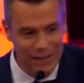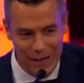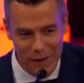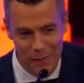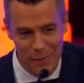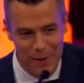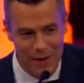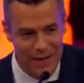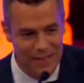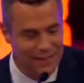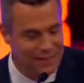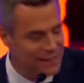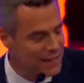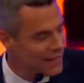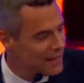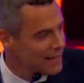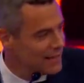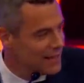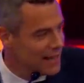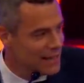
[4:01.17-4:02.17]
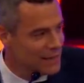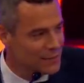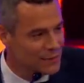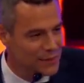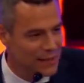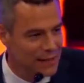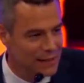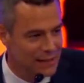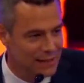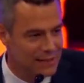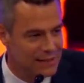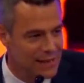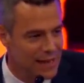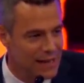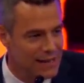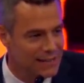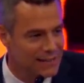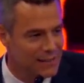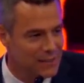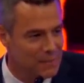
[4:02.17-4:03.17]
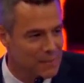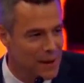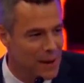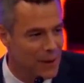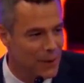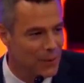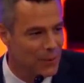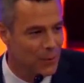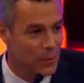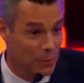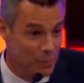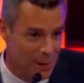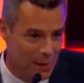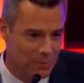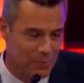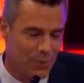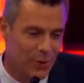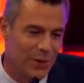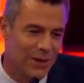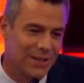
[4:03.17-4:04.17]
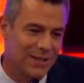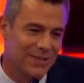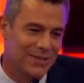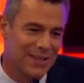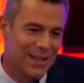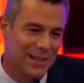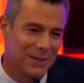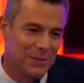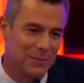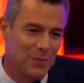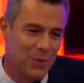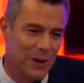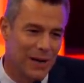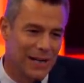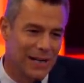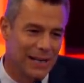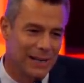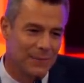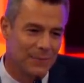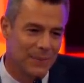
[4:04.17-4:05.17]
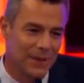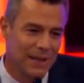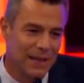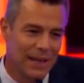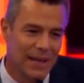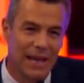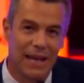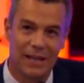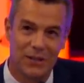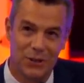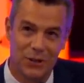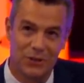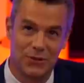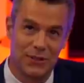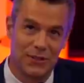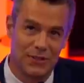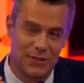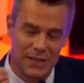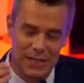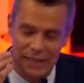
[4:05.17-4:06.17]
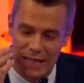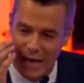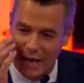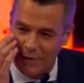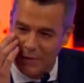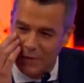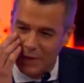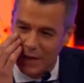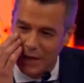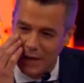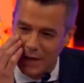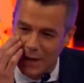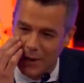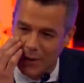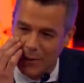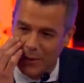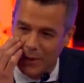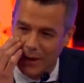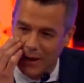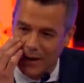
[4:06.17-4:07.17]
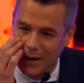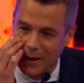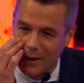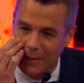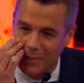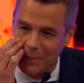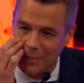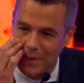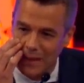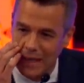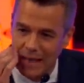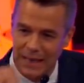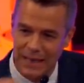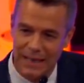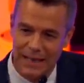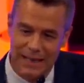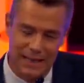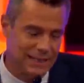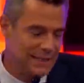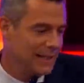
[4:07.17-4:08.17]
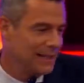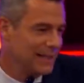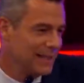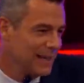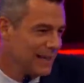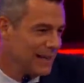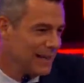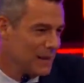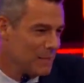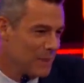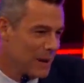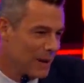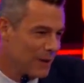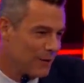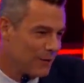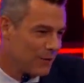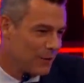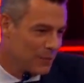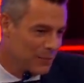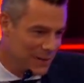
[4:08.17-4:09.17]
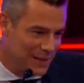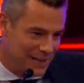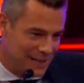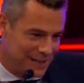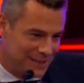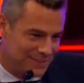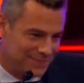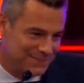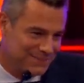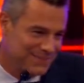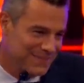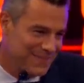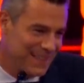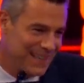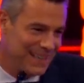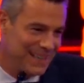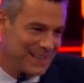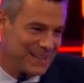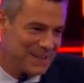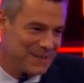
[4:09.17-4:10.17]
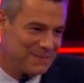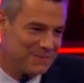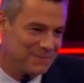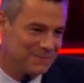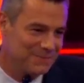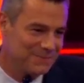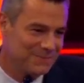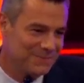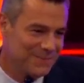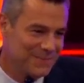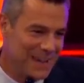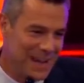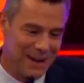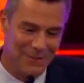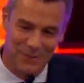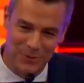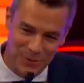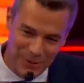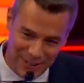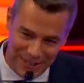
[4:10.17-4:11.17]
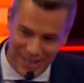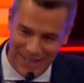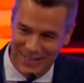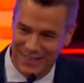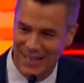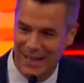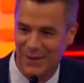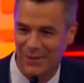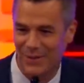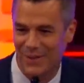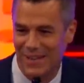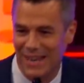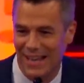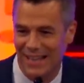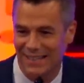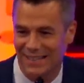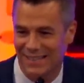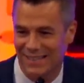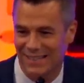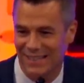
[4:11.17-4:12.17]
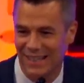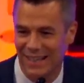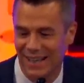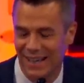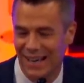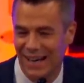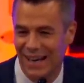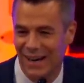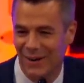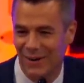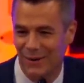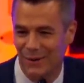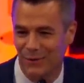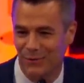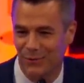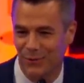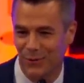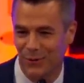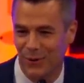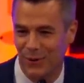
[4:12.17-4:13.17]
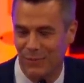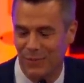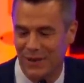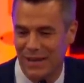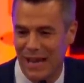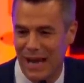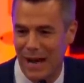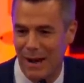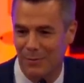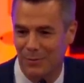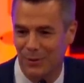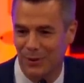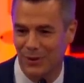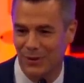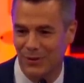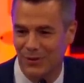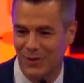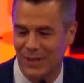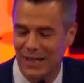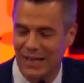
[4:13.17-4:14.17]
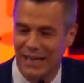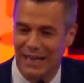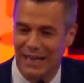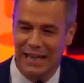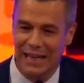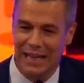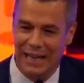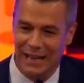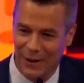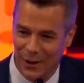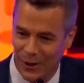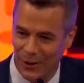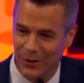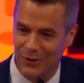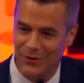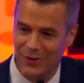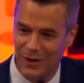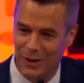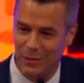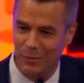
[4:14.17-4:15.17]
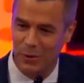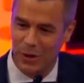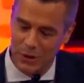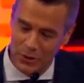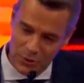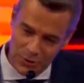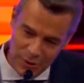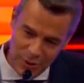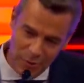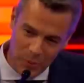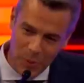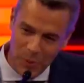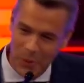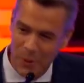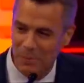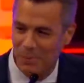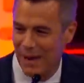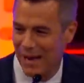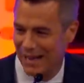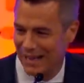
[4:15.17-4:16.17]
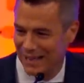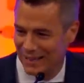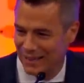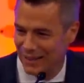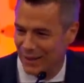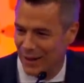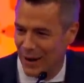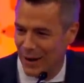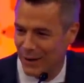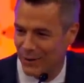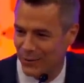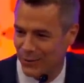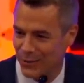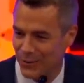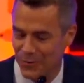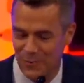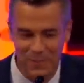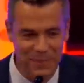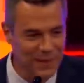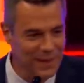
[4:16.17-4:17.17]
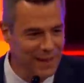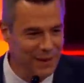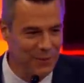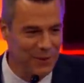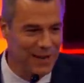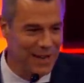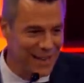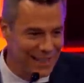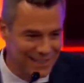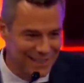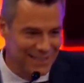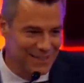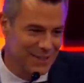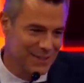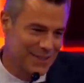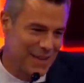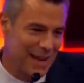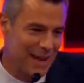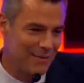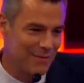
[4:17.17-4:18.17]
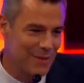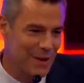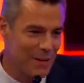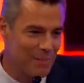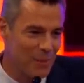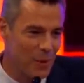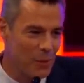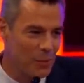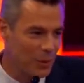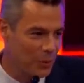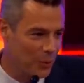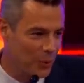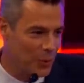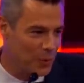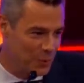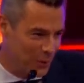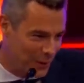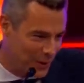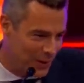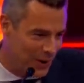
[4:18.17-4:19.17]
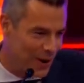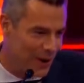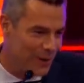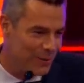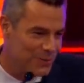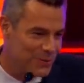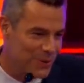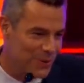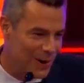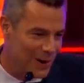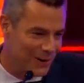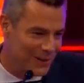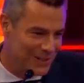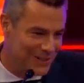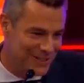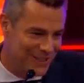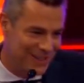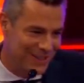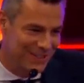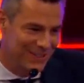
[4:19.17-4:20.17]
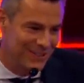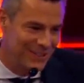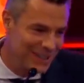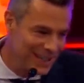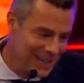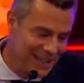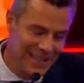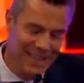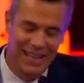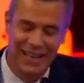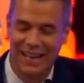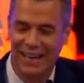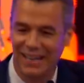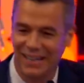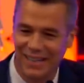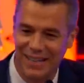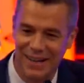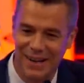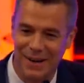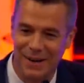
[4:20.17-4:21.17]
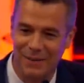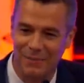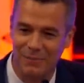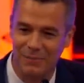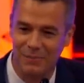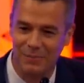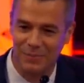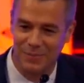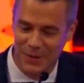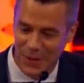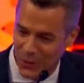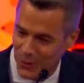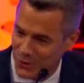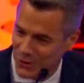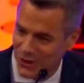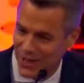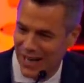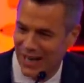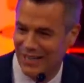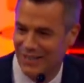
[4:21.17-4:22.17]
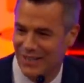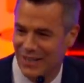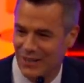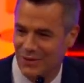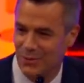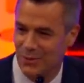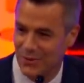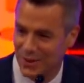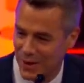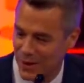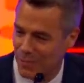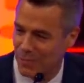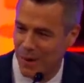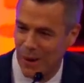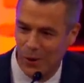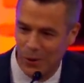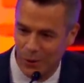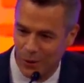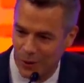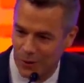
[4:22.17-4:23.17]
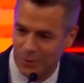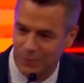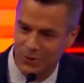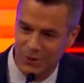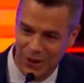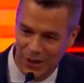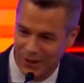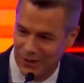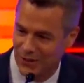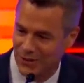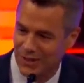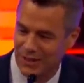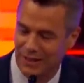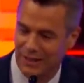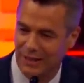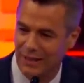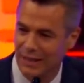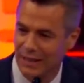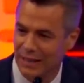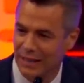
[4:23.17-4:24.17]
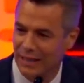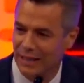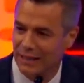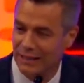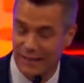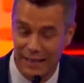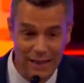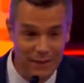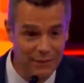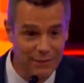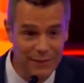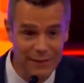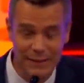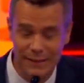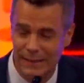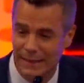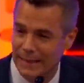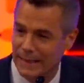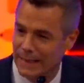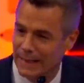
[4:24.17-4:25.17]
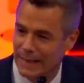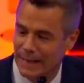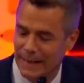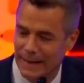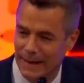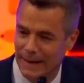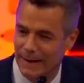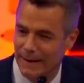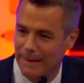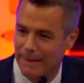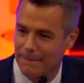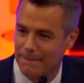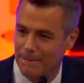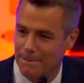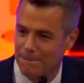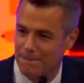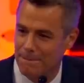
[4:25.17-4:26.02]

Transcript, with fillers: and everybody said and Dave said, this night's about remembering and celebrating. And just to see that video, um, it didn't get any better for me than. Um, after we had cut down the nets out on the floor at Minneapolis and all the celebrations there, when we went back in the locker room and we got to just have that moment where we put our arms around each other. And um, Coach Sanchez was there, Malcolm, Justin, Devin, um,